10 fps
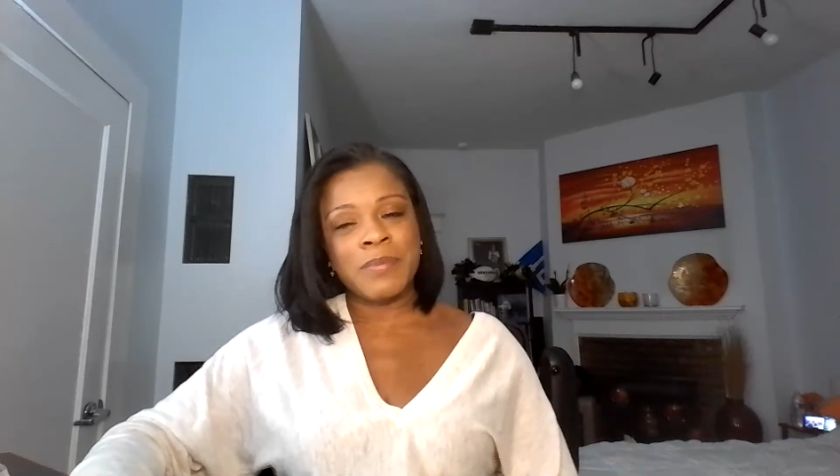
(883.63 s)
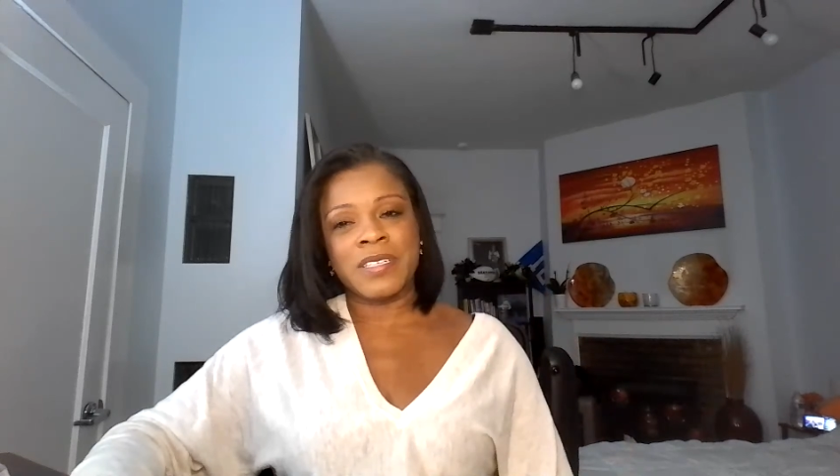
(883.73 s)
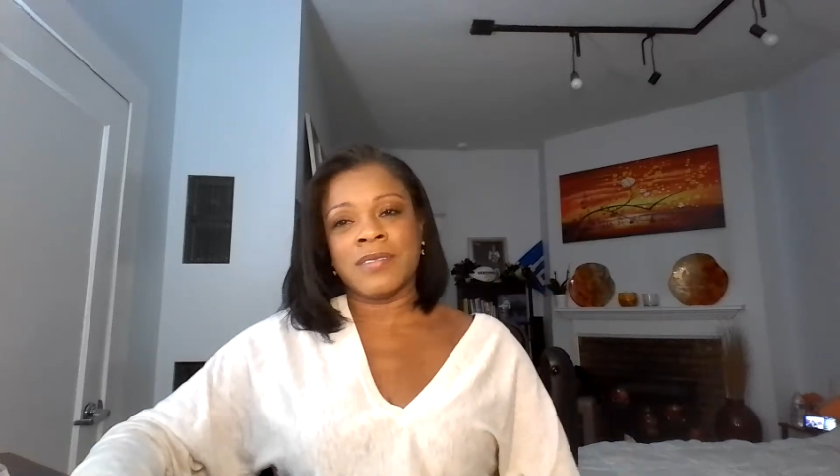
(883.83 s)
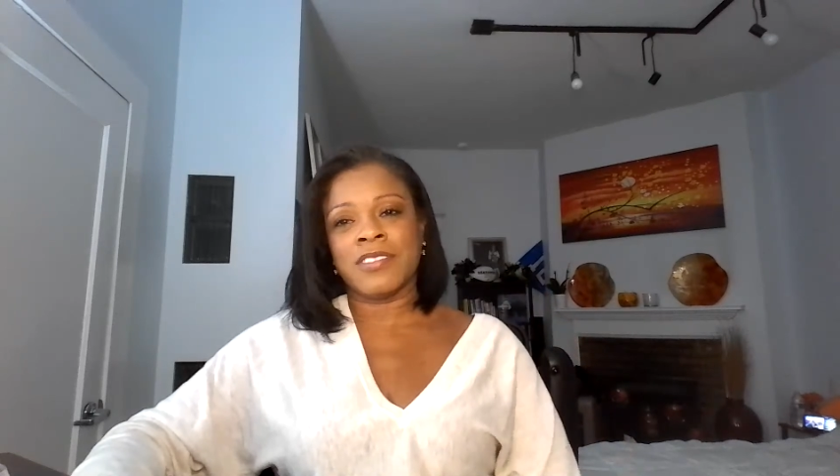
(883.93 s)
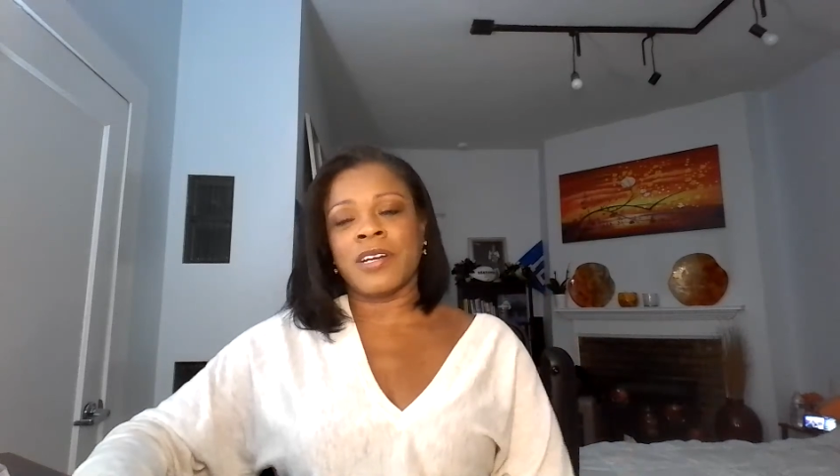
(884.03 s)

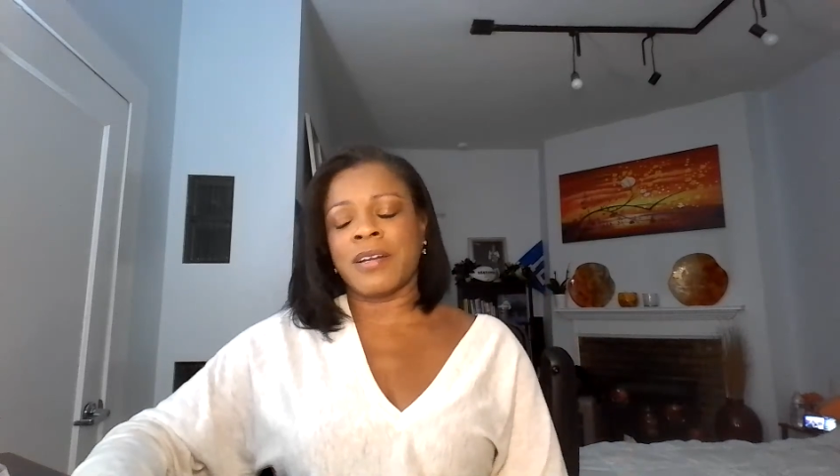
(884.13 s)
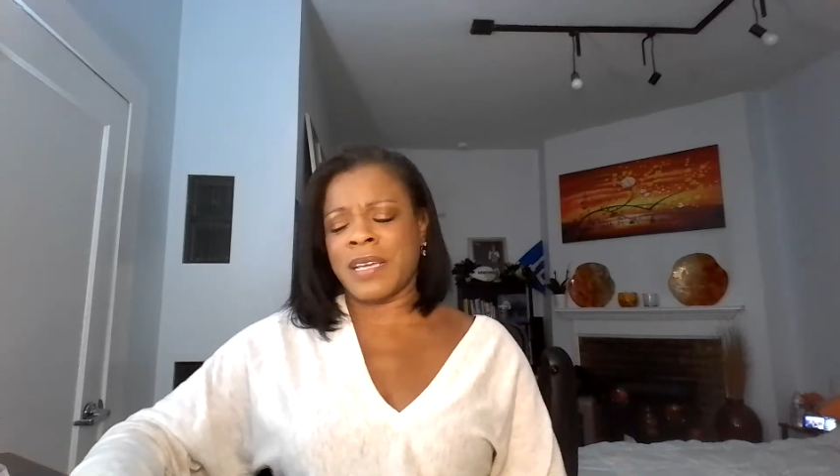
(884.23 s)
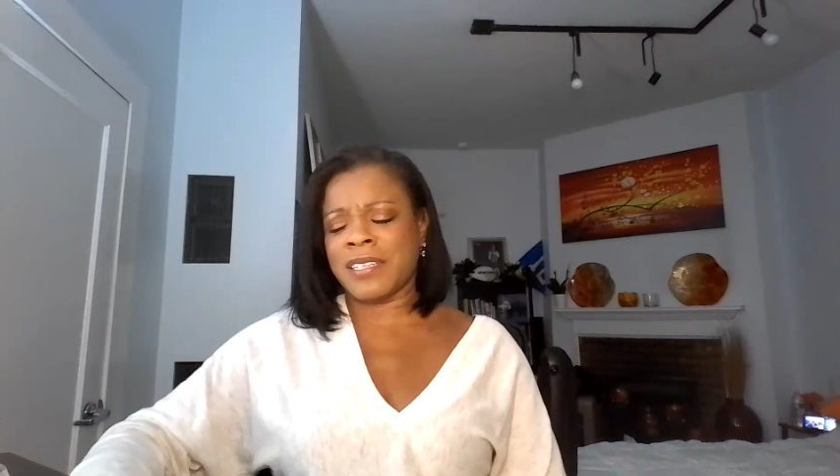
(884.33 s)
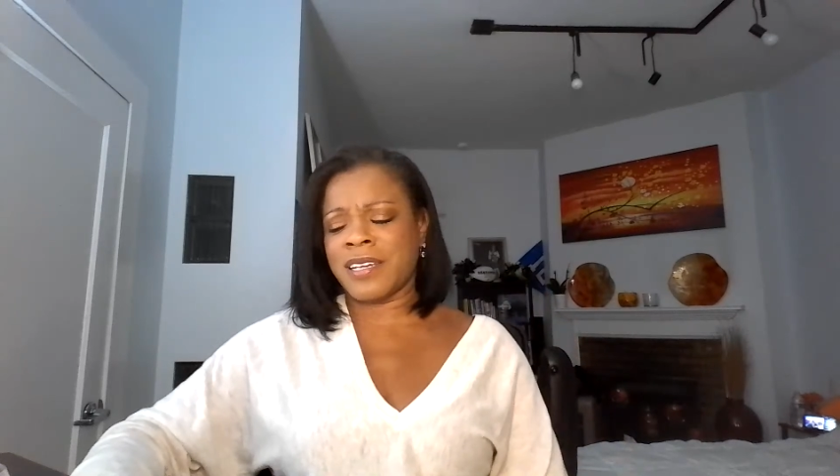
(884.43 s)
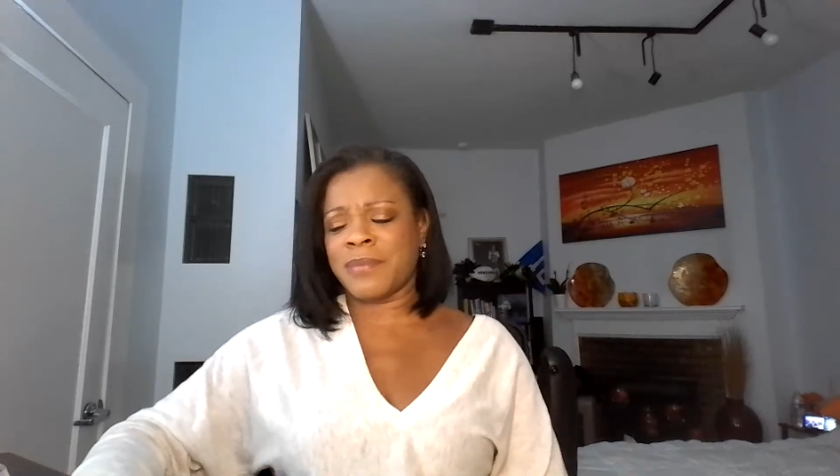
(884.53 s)
but try to
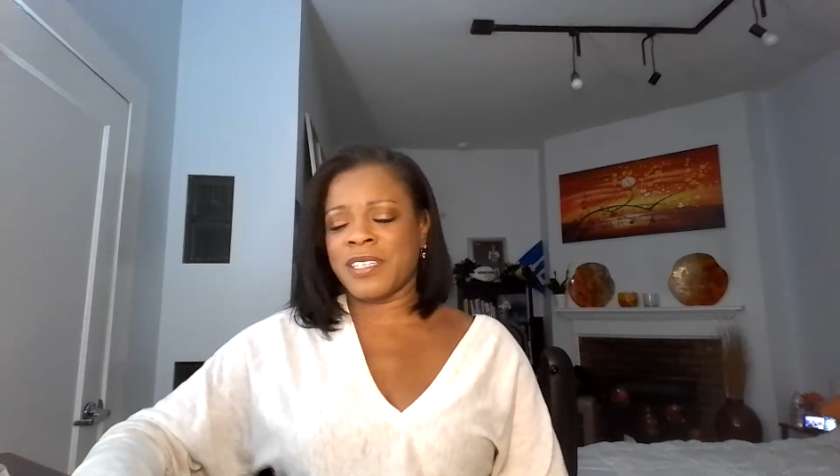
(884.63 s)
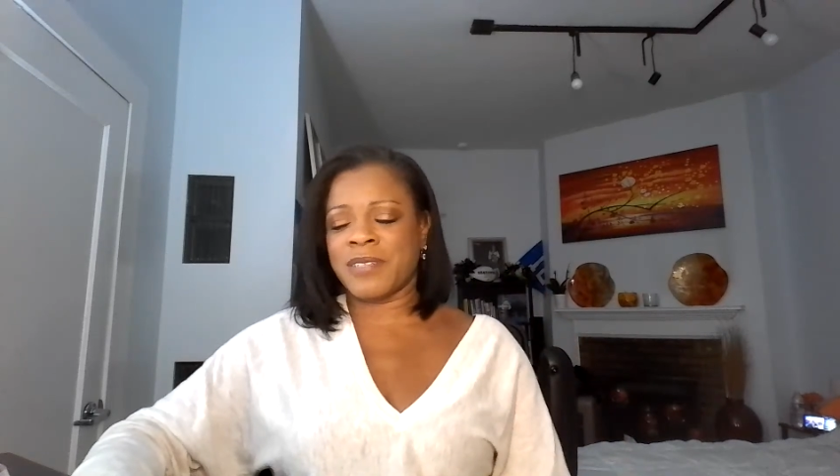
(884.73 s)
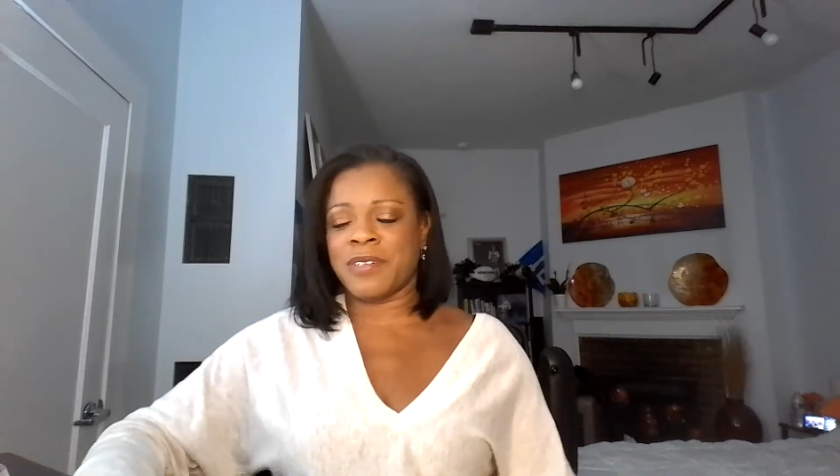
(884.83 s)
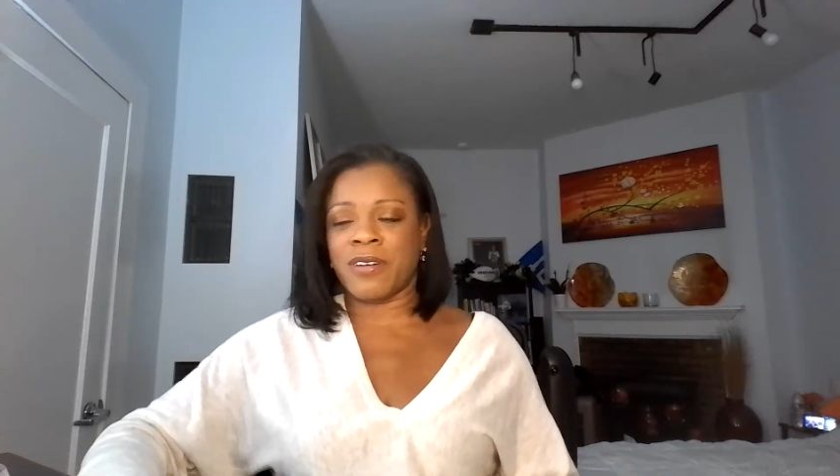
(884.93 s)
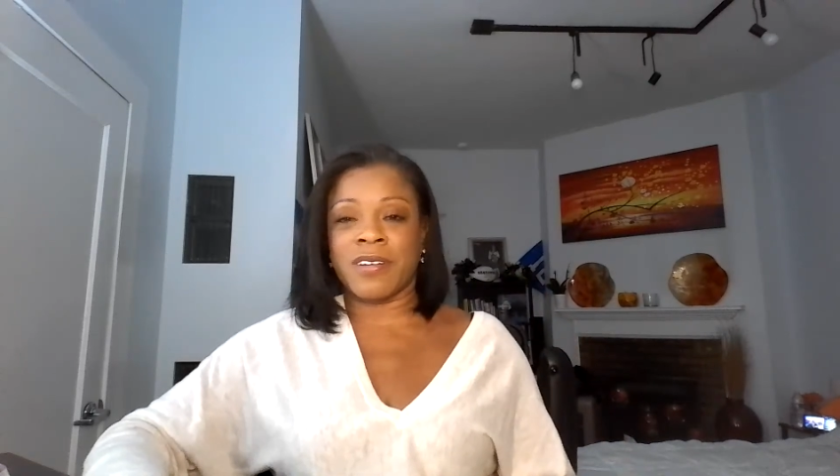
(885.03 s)
make time
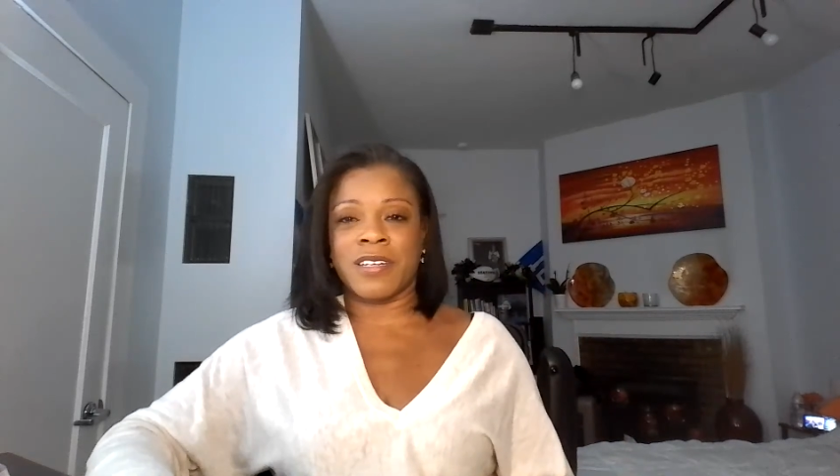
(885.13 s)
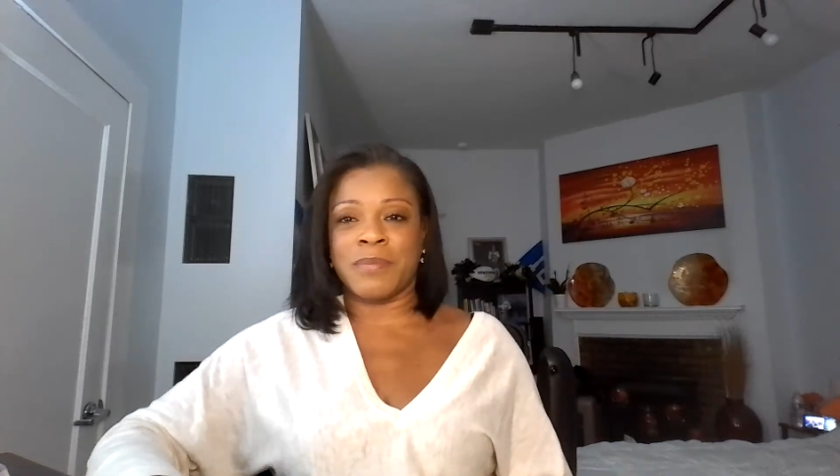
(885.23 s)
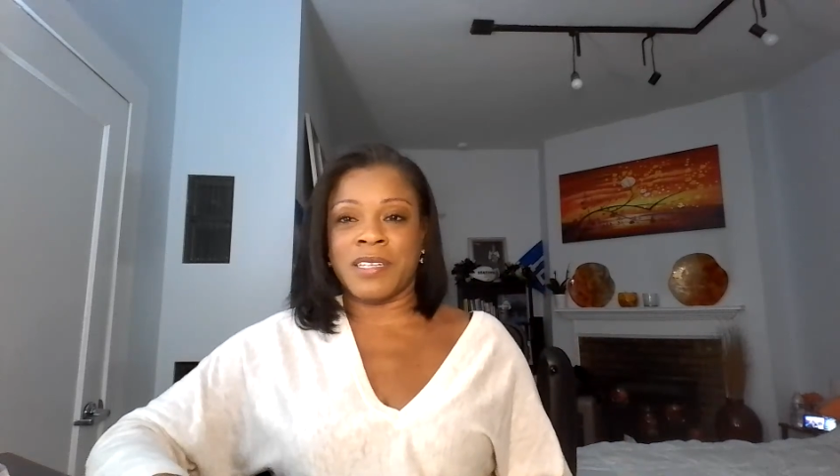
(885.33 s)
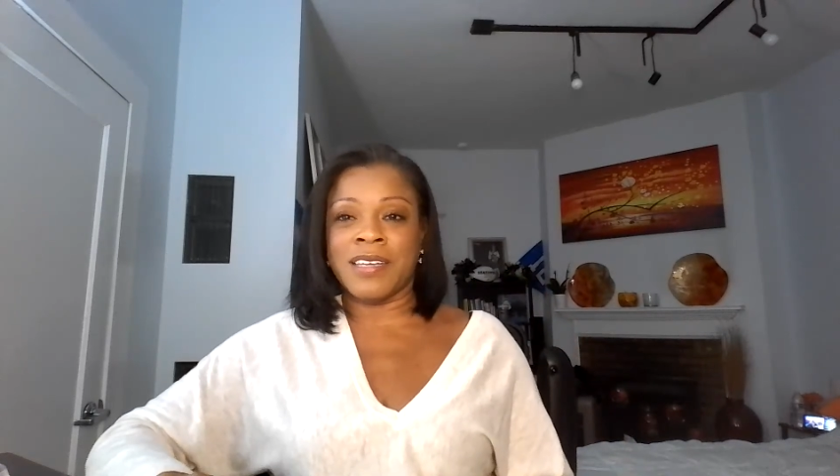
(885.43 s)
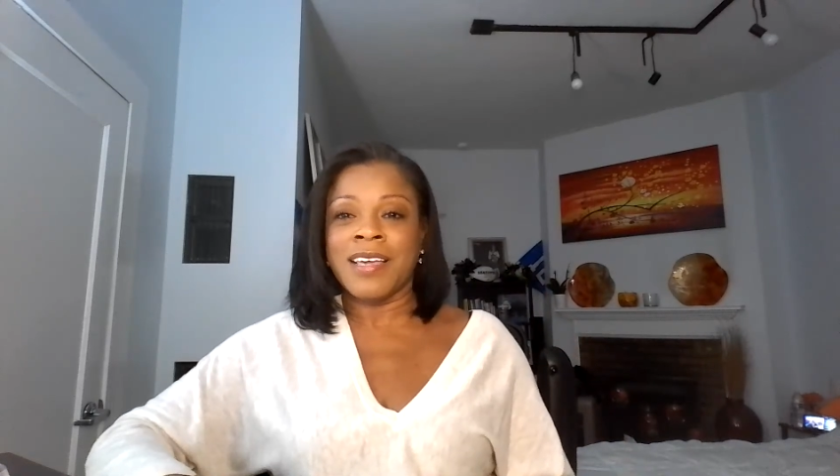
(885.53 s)
because we're all going to
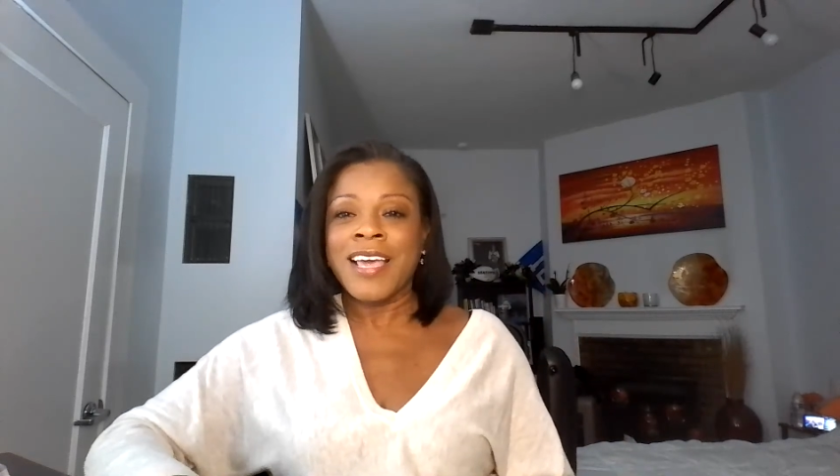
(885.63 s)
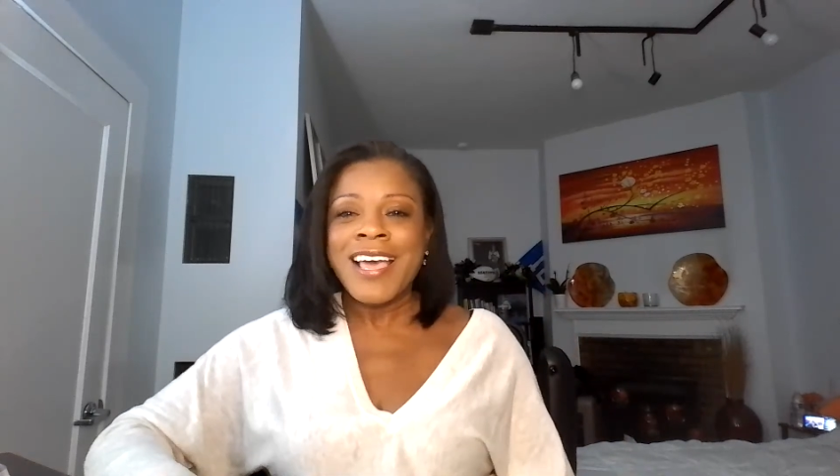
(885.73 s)
be